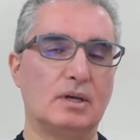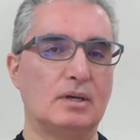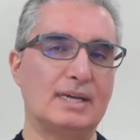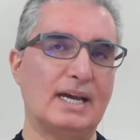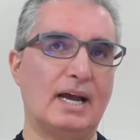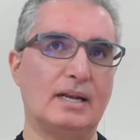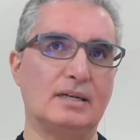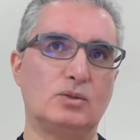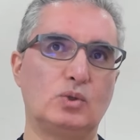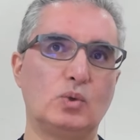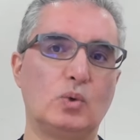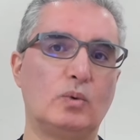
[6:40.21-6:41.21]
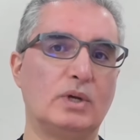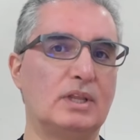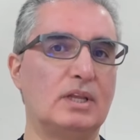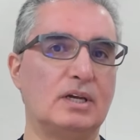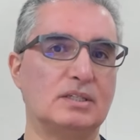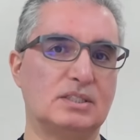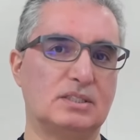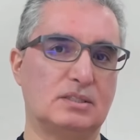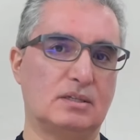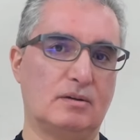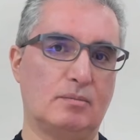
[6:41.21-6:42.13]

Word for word: can do with this